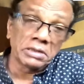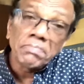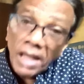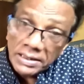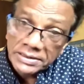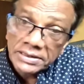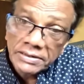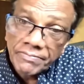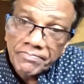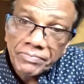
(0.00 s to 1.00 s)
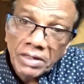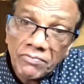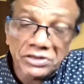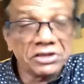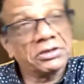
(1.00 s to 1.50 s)
thirteen plus,
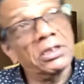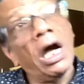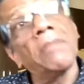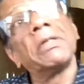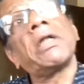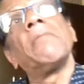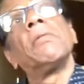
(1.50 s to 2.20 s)
which is I mean,